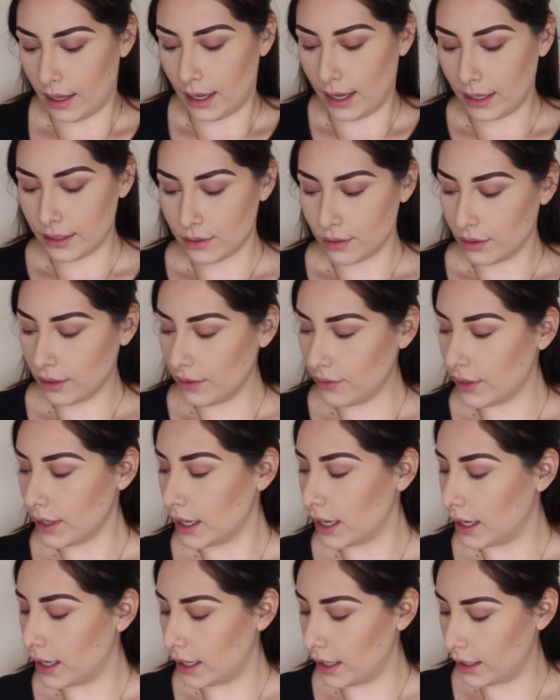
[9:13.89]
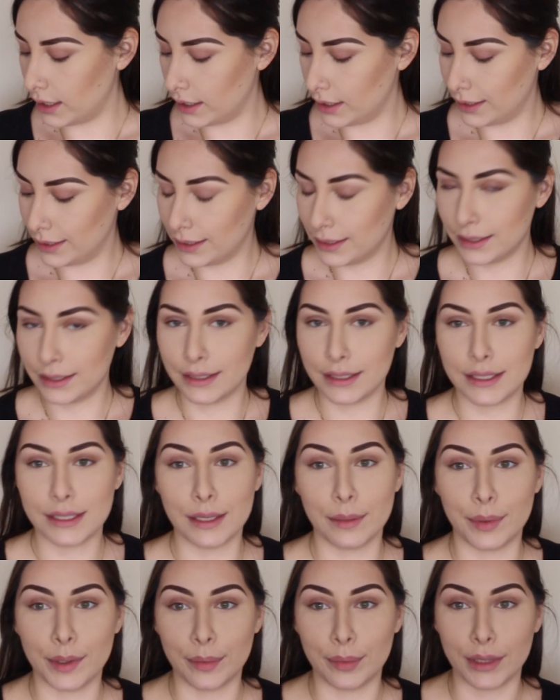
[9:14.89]
I totally forgot
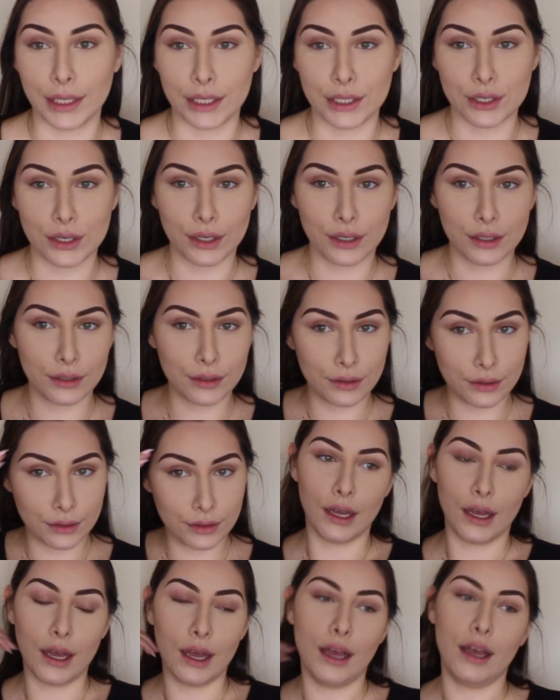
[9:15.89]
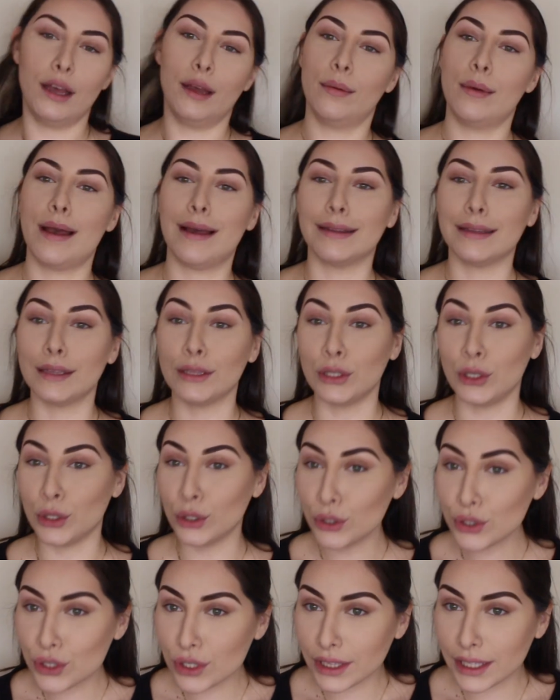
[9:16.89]
to put blush on.
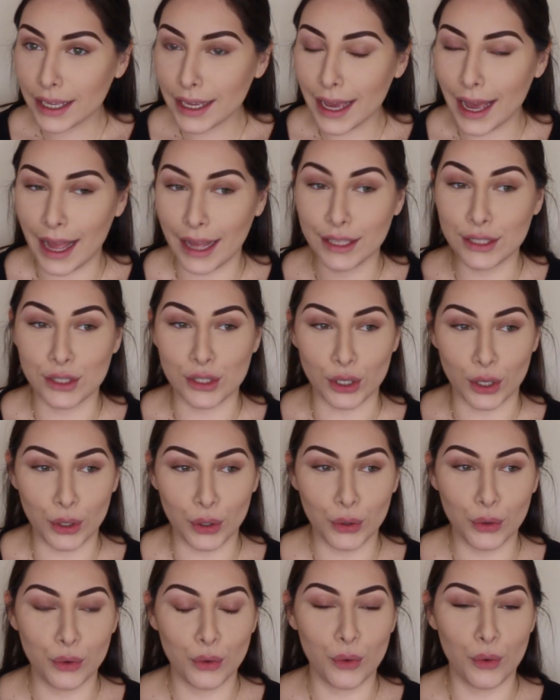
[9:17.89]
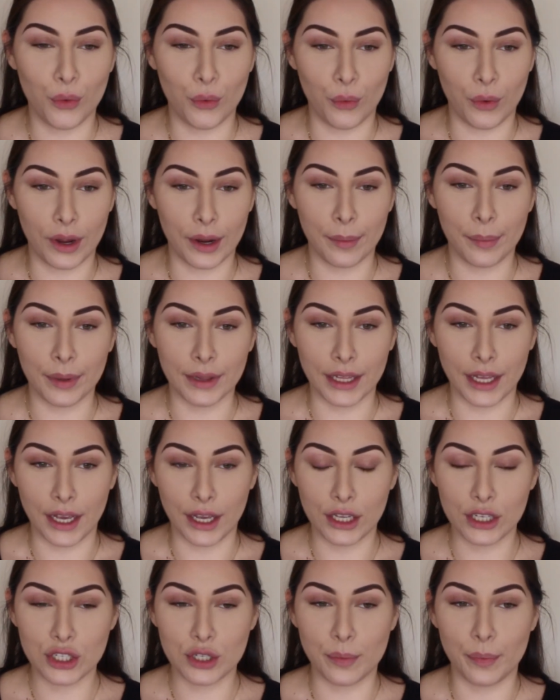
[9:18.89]
Usually I don't wear
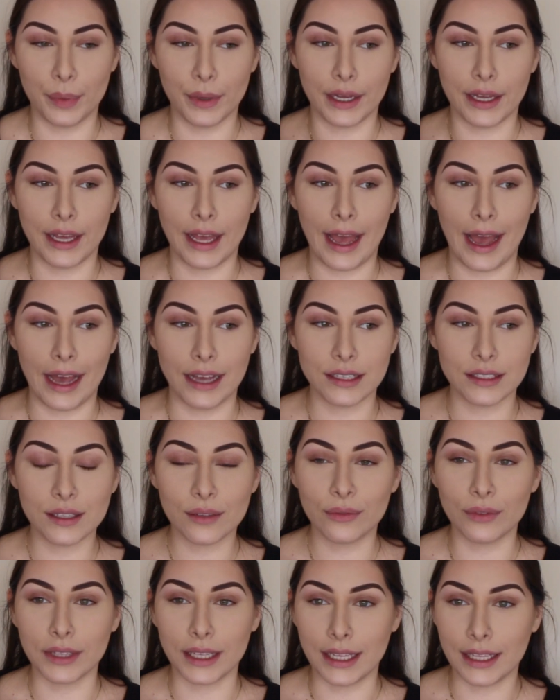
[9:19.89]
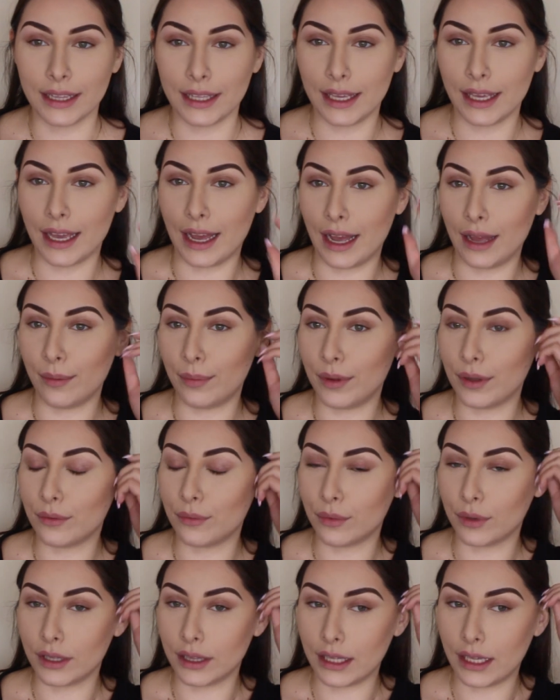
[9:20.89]
blush, but as of lately I've been
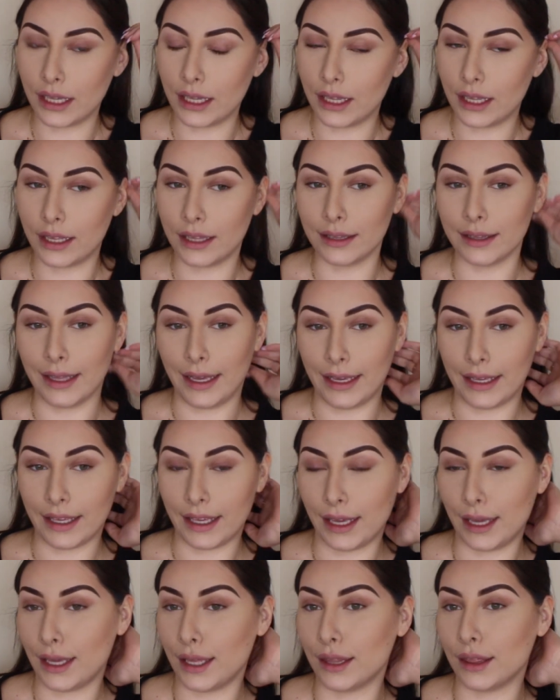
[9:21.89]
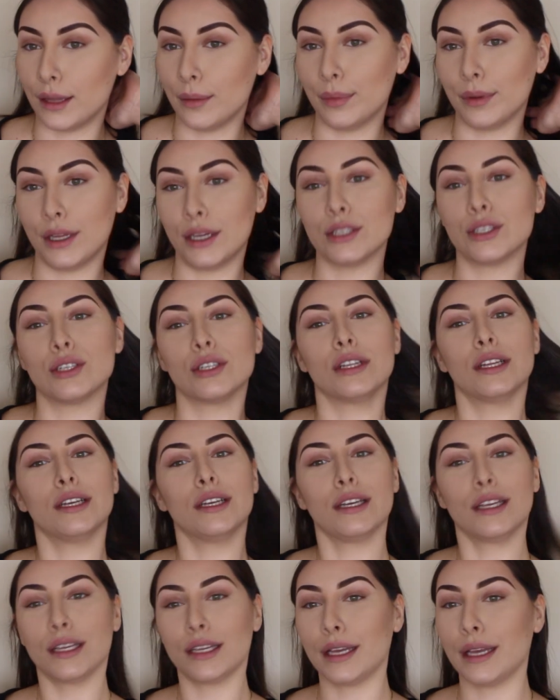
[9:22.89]
really liking the blush
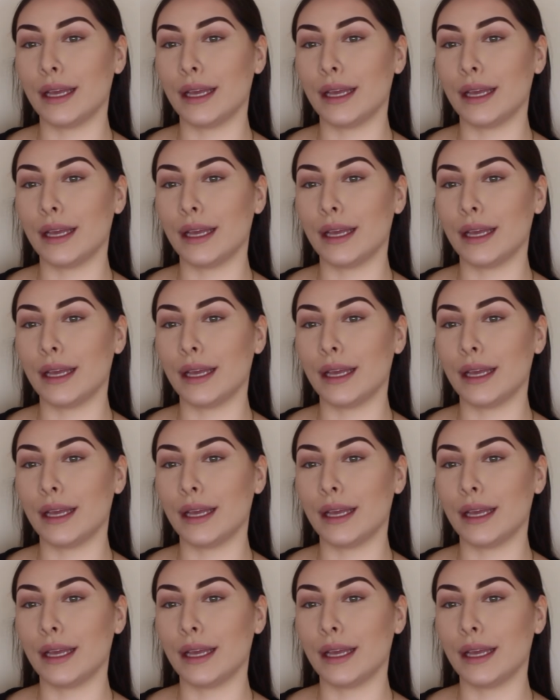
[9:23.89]
look.